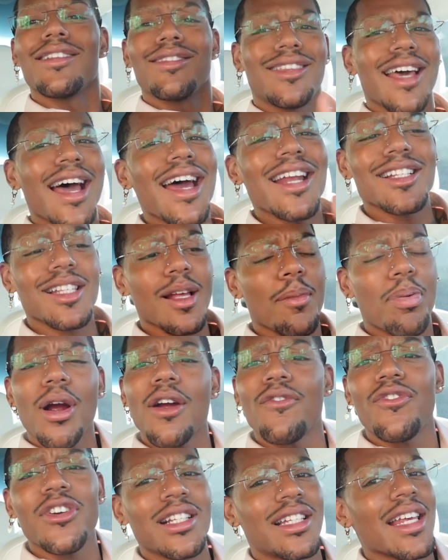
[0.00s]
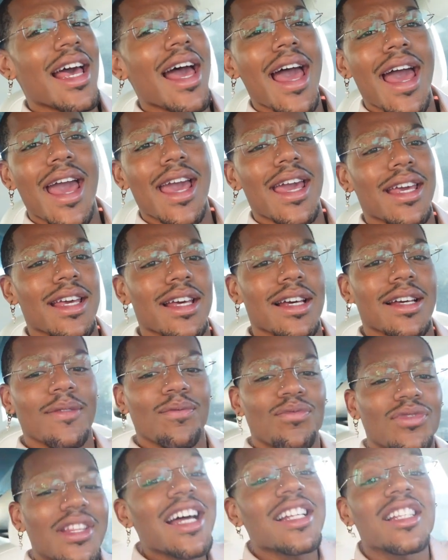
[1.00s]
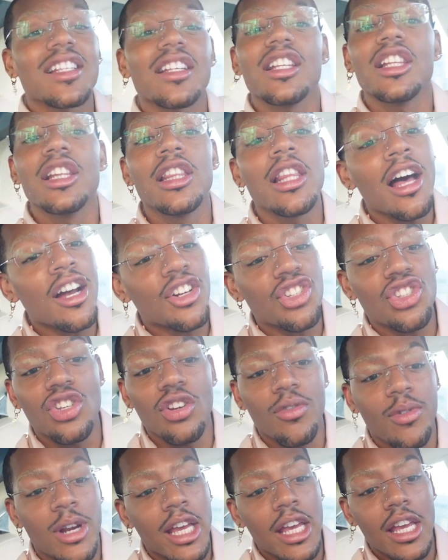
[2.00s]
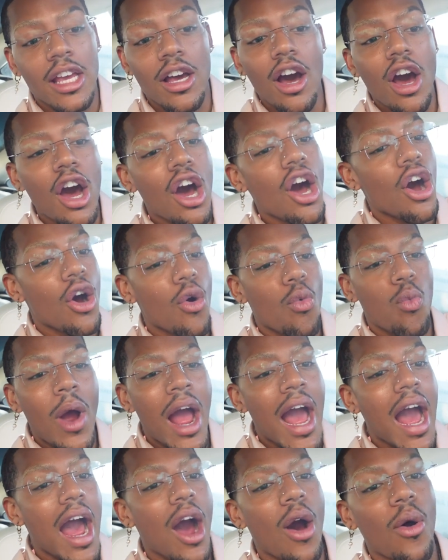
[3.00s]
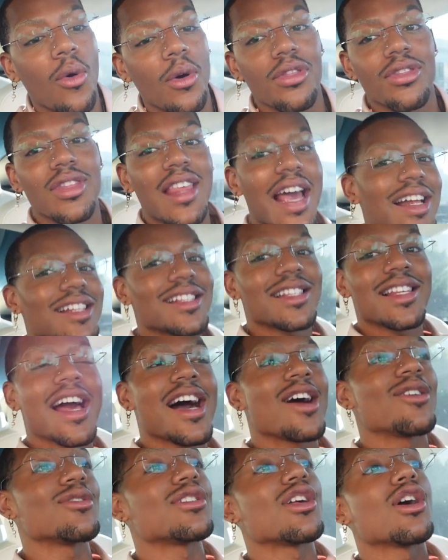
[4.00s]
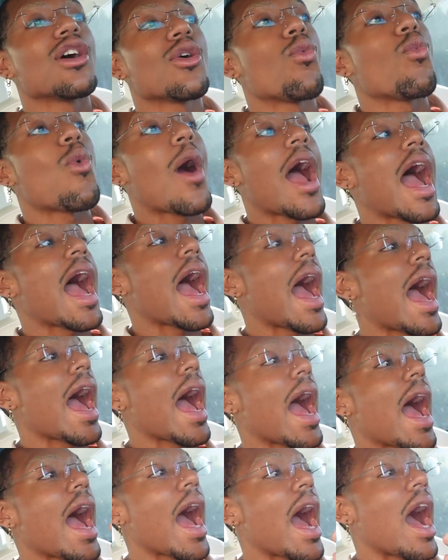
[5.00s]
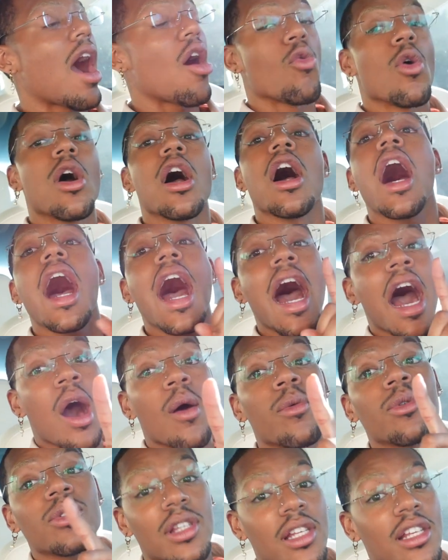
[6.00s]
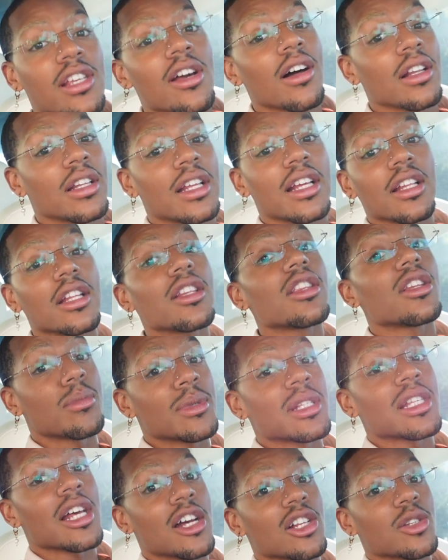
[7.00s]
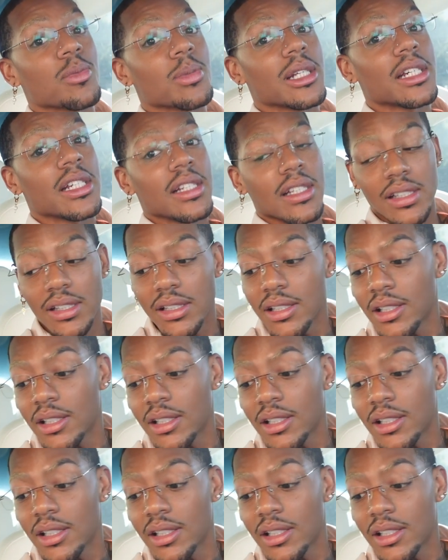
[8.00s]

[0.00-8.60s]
That is a perfect day! That's luxury. Oh, wow. That sounds wow. I will see y'all at the massage place.